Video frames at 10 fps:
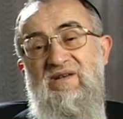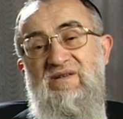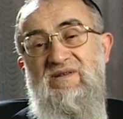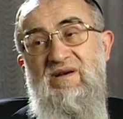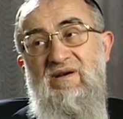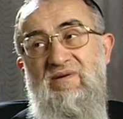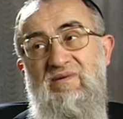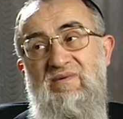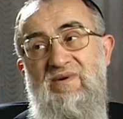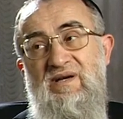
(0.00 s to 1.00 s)

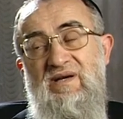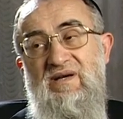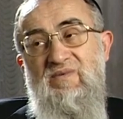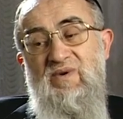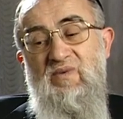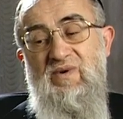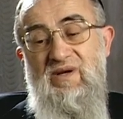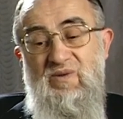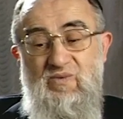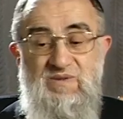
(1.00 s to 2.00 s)
So uh, we were
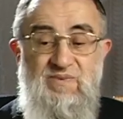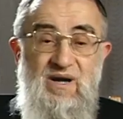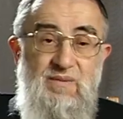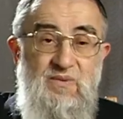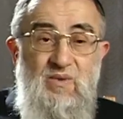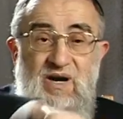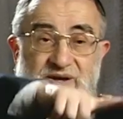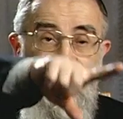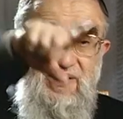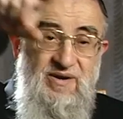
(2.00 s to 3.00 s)
it was barbed
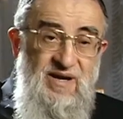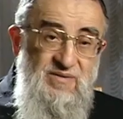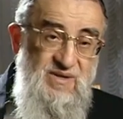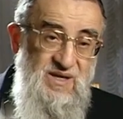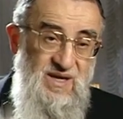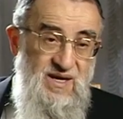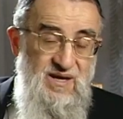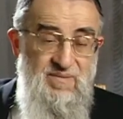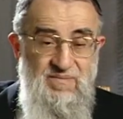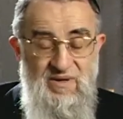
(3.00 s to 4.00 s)
wire around the
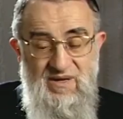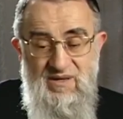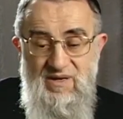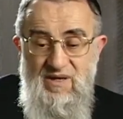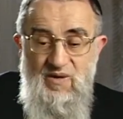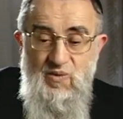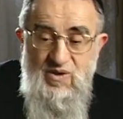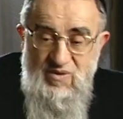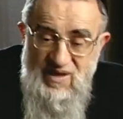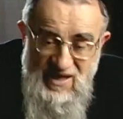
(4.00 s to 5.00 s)
camp, we
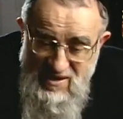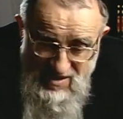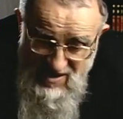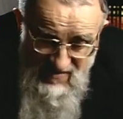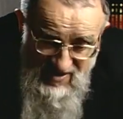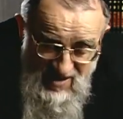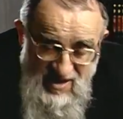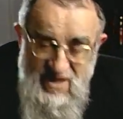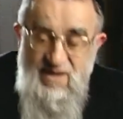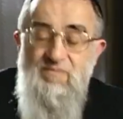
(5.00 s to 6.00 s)
could not leave the
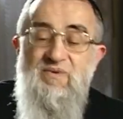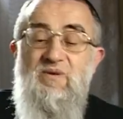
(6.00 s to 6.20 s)
camp.